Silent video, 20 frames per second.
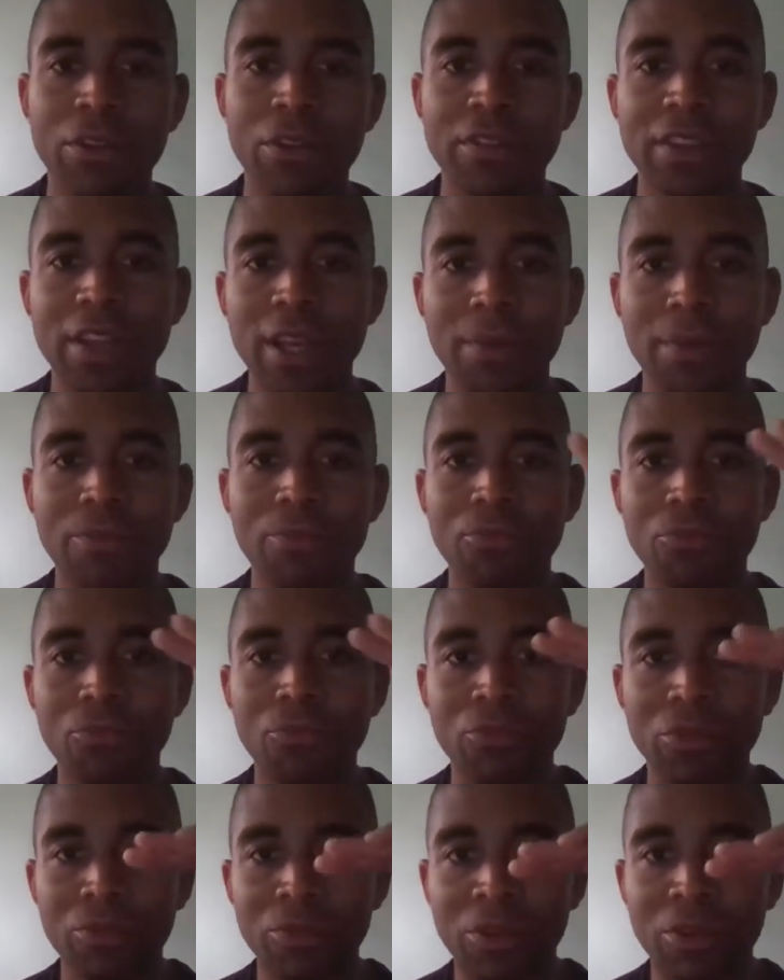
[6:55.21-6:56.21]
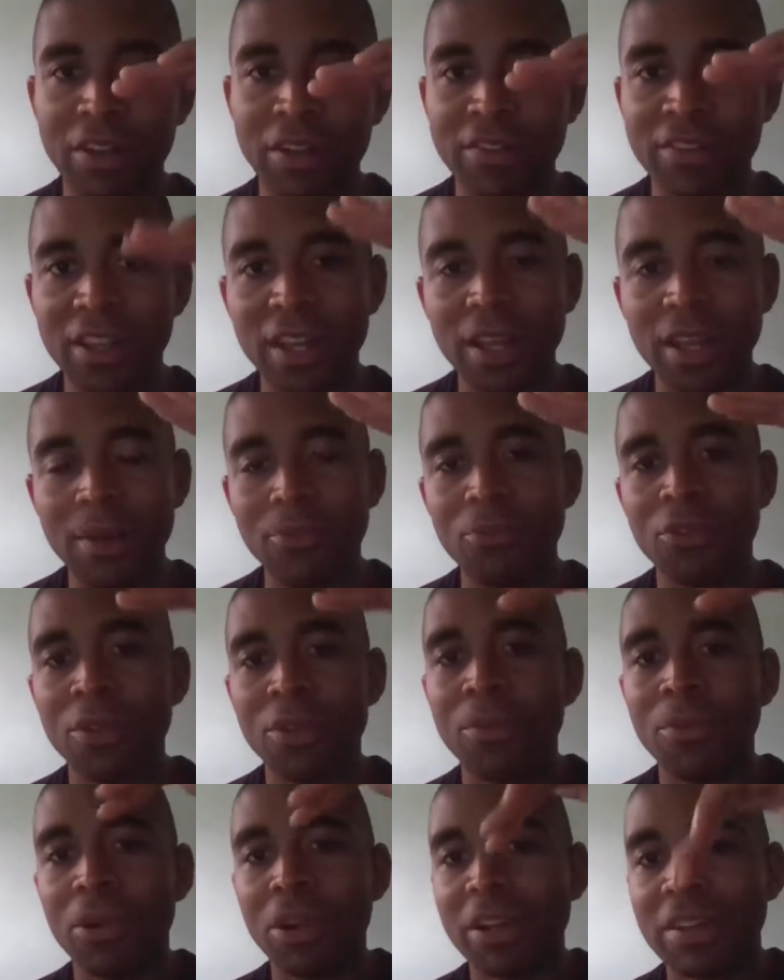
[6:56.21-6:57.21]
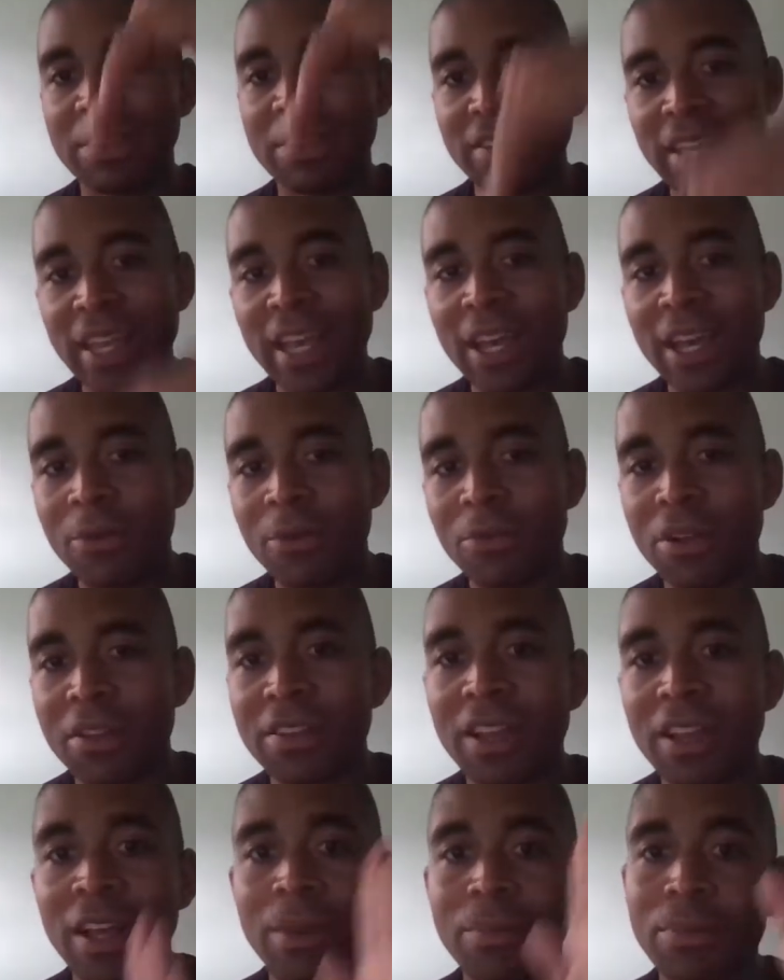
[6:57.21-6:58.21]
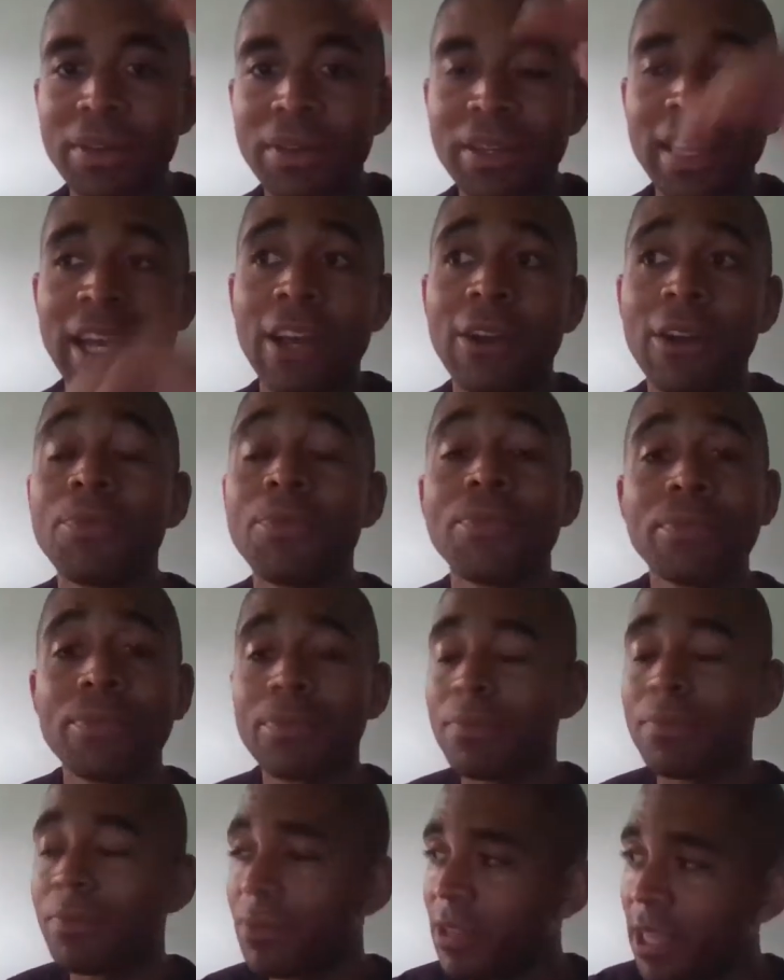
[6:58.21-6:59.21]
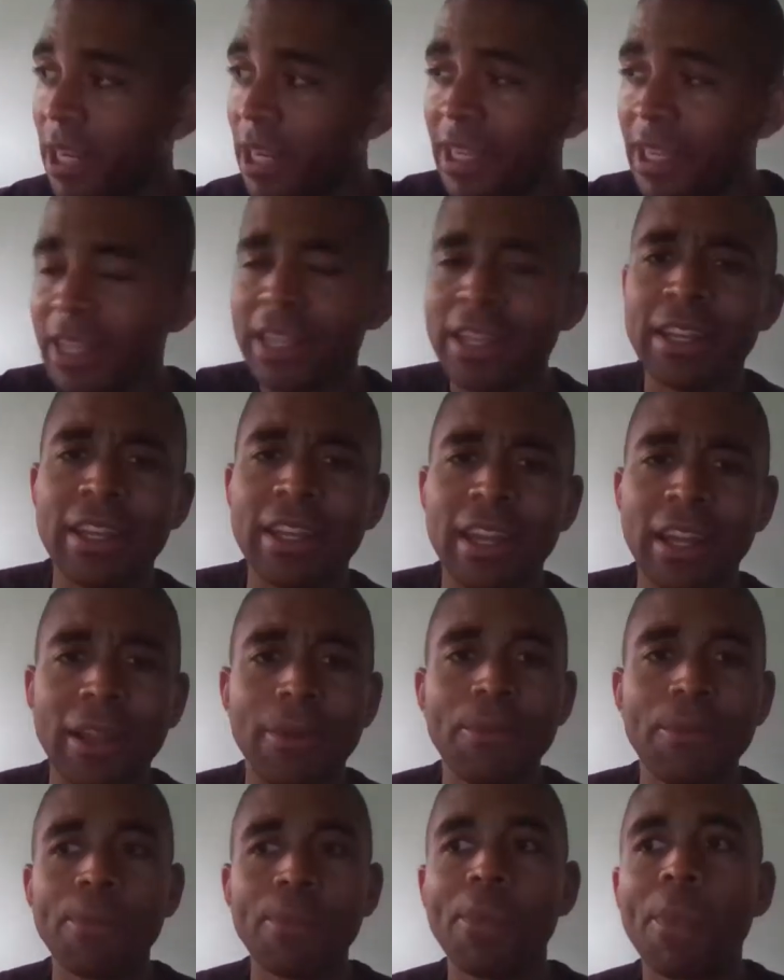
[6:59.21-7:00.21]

When it's up, when the market's up, when the market is down, when it's up and down, yada, yada, yada, yada.